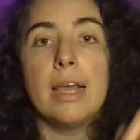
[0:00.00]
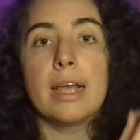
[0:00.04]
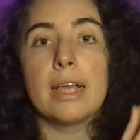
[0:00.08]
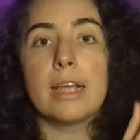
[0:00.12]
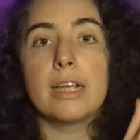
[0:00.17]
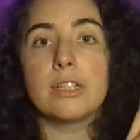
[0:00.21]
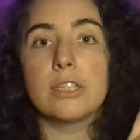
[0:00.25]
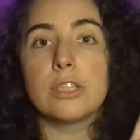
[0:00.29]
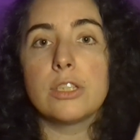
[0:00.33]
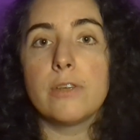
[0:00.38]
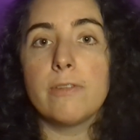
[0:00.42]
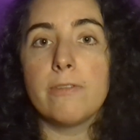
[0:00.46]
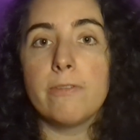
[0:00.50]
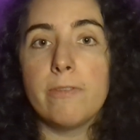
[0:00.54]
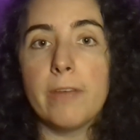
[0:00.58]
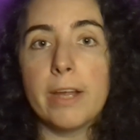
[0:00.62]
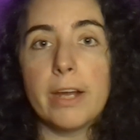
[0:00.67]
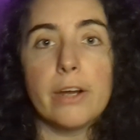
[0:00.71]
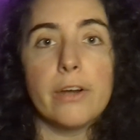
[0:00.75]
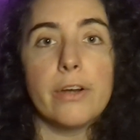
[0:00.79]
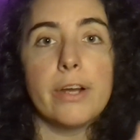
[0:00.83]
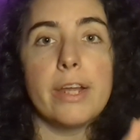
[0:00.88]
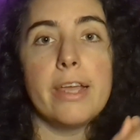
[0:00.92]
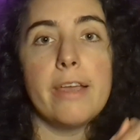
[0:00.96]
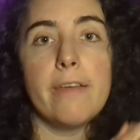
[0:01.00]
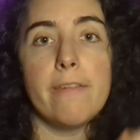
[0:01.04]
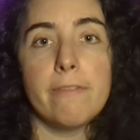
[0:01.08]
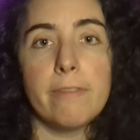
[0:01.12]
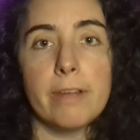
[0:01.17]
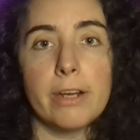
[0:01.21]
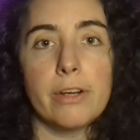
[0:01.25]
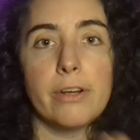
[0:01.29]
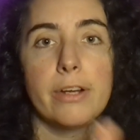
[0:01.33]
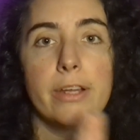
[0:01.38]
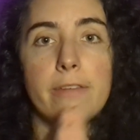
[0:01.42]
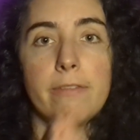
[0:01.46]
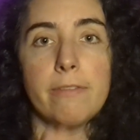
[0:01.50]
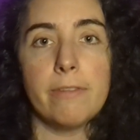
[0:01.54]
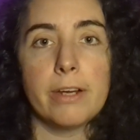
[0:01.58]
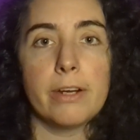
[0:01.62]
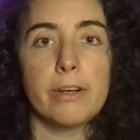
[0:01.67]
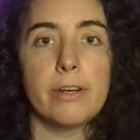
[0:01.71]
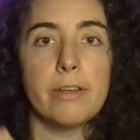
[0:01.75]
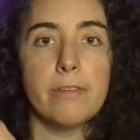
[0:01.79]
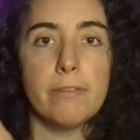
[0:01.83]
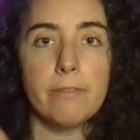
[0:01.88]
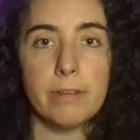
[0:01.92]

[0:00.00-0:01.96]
Because the very, very, very,